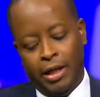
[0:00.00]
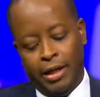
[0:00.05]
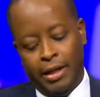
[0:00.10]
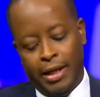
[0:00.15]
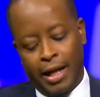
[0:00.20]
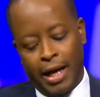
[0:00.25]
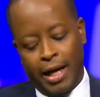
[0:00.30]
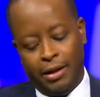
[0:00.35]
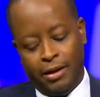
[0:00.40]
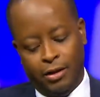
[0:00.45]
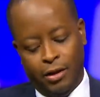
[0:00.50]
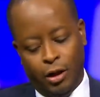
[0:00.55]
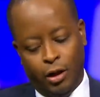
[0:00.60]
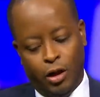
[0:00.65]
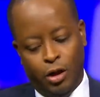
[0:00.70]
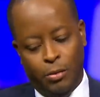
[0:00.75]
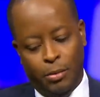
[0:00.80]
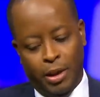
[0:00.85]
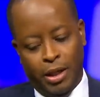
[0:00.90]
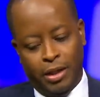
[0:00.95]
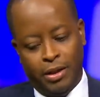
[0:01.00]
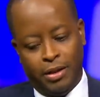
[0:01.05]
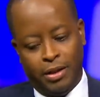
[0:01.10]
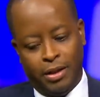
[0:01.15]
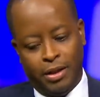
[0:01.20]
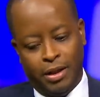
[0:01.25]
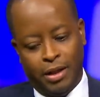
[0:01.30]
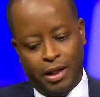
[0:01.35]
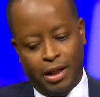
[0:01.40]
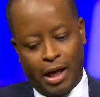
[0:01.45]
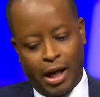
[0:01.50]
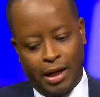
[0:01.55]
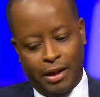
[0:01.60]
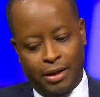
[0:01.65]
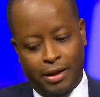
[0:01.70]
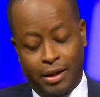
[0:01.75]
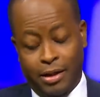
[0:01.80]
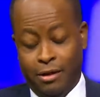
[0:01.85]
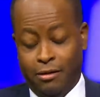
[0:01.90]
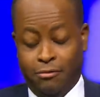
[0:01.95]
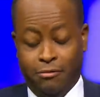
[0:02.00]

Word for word: That document, I think,